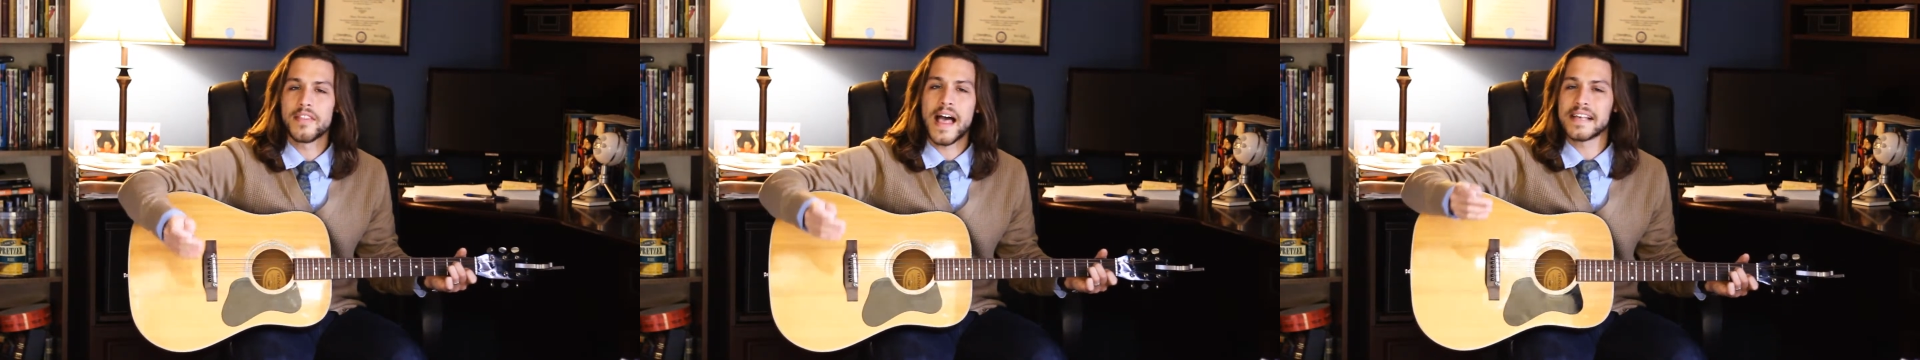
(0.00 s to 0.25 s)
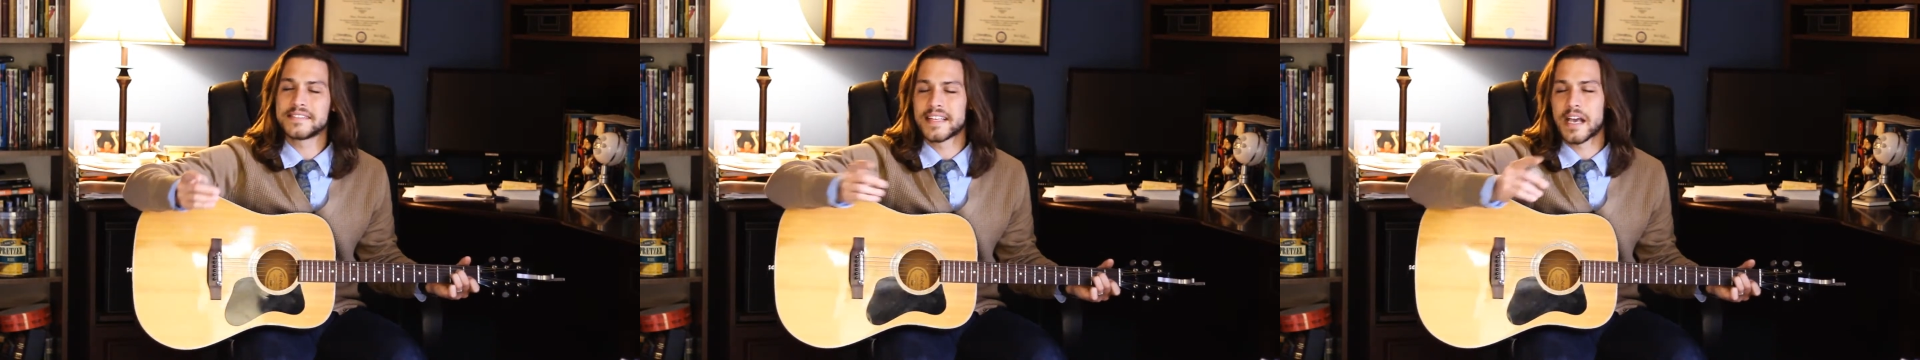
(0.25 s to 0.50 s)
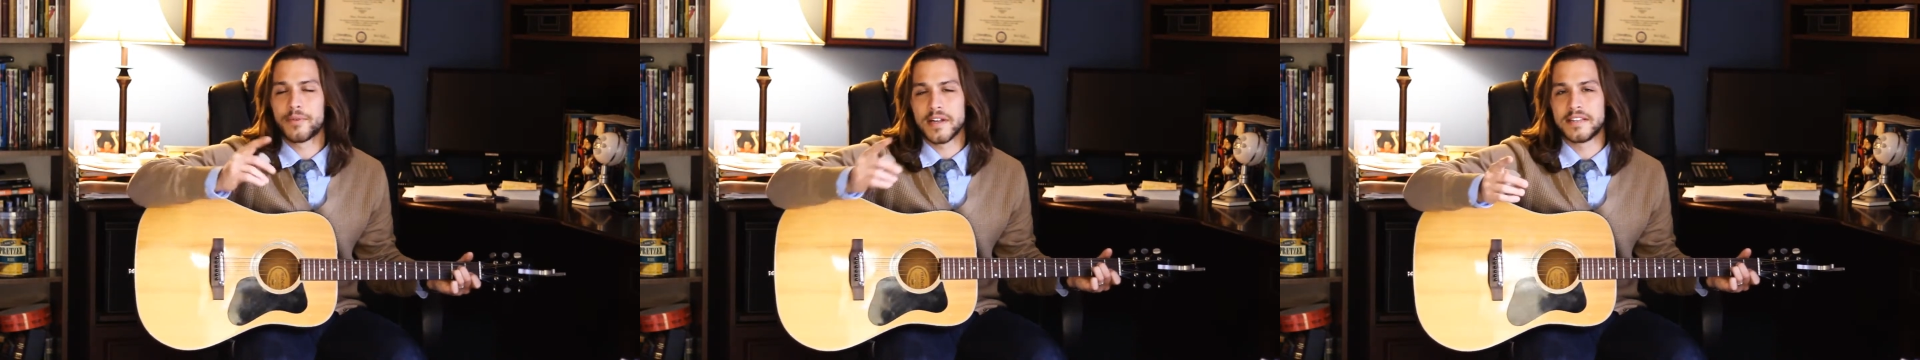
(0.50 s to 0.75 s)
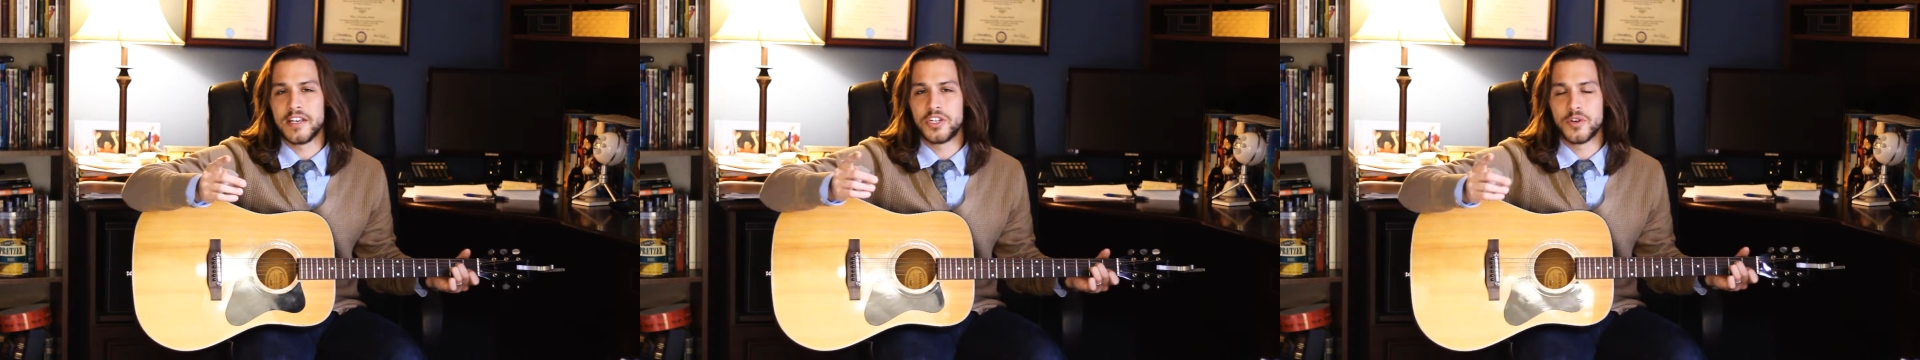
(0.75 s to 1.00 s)
last thing I
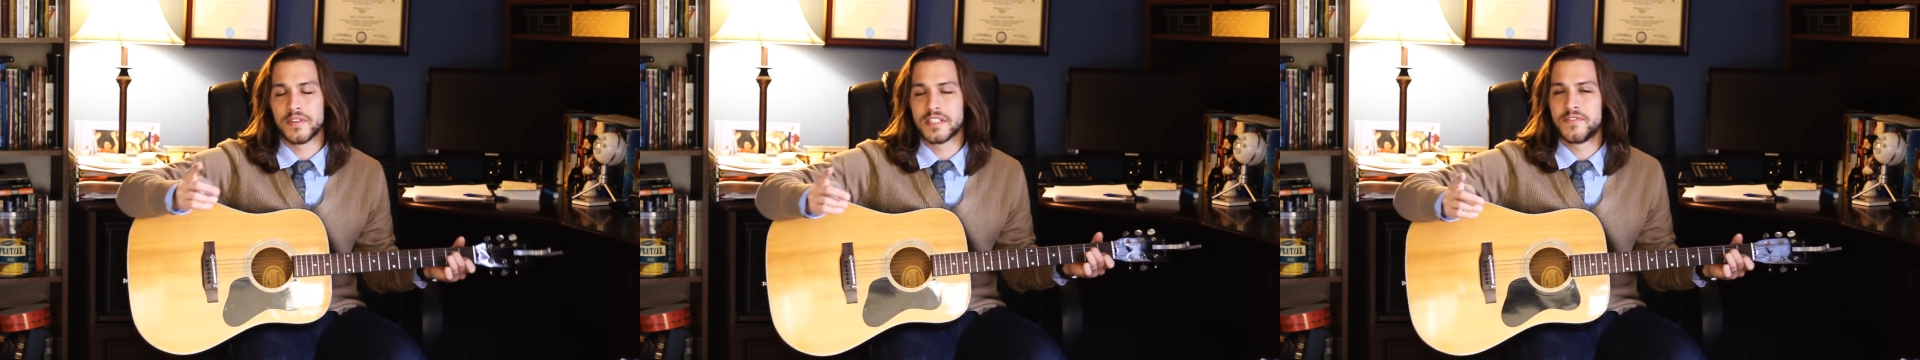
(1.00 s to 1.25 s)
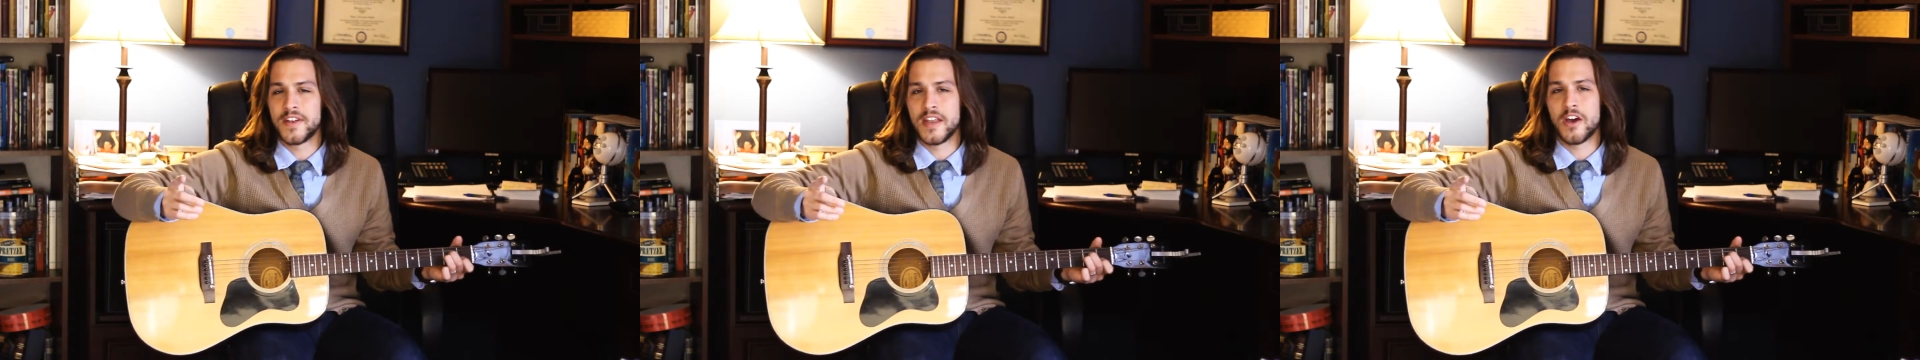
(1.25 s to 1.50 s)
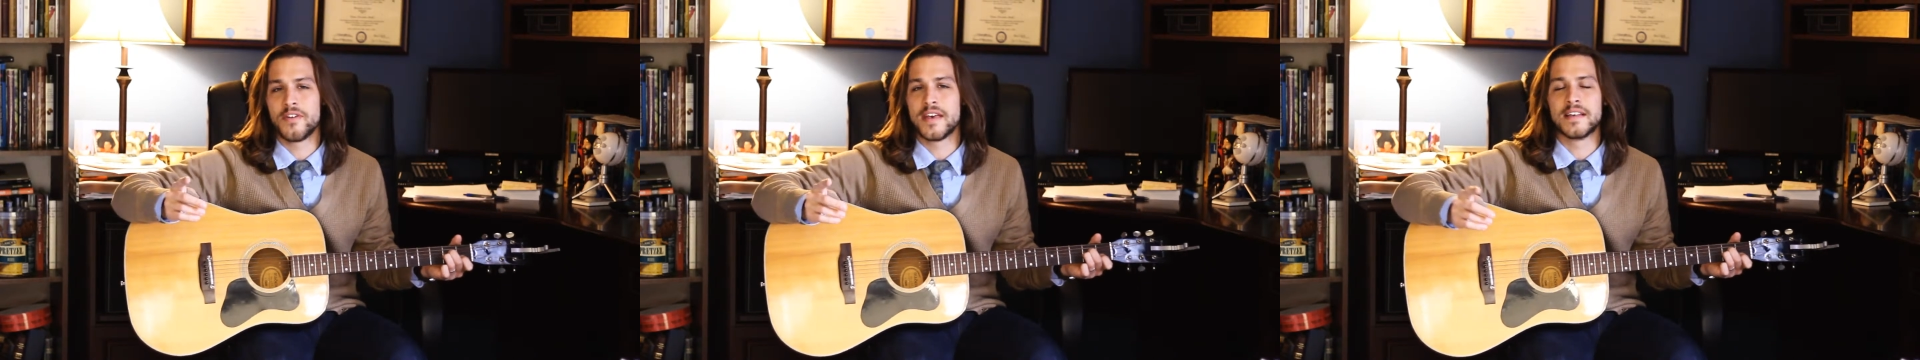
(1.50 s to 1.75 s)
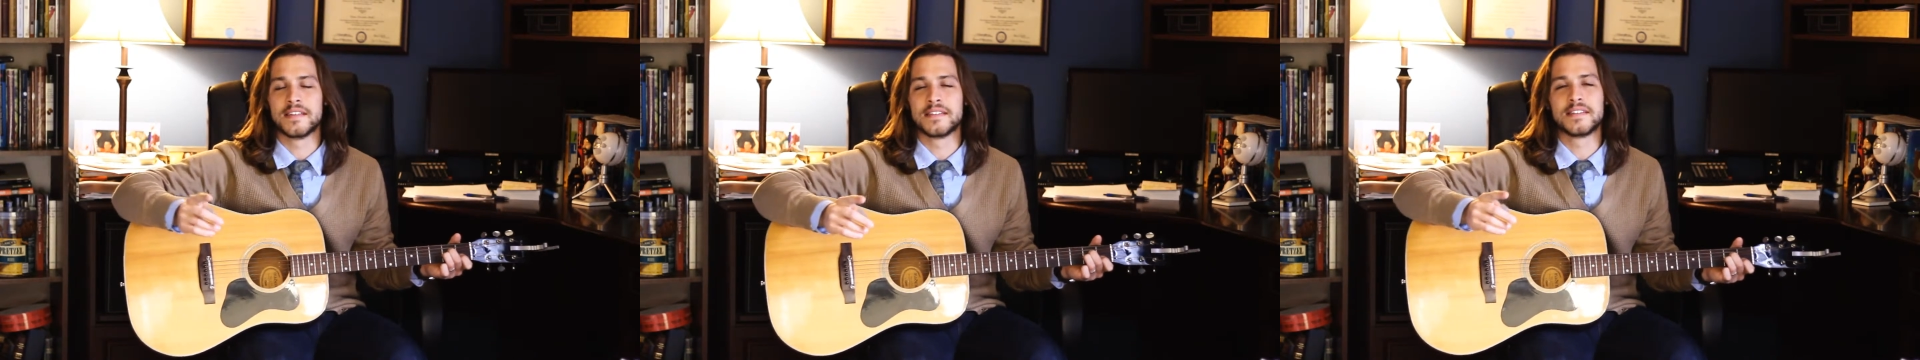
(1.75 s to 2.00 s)
want to teach you in this video
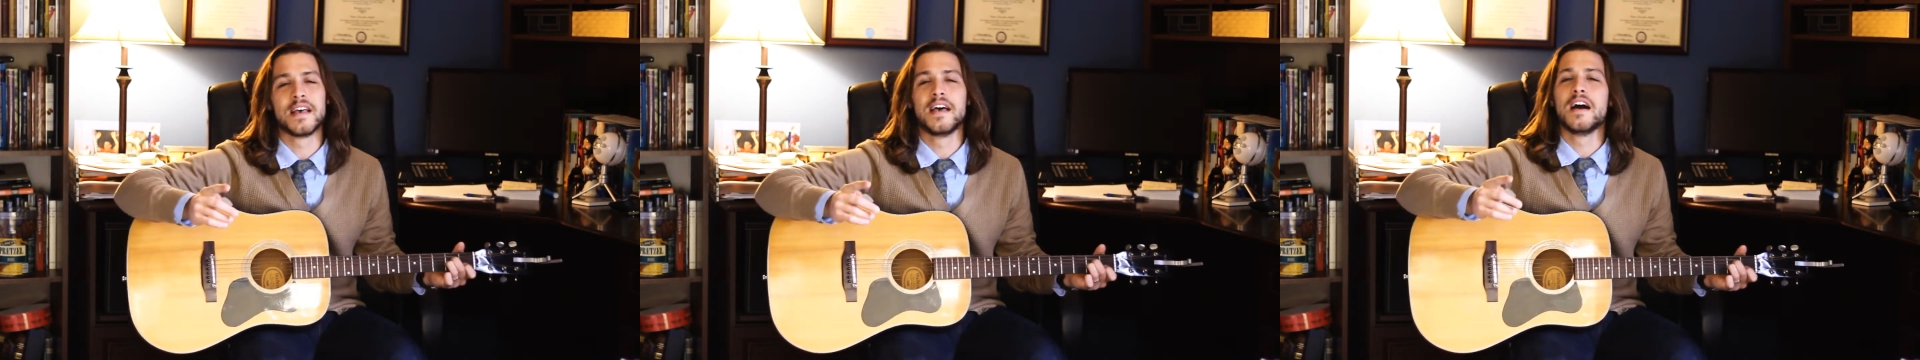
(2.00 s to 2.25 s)
is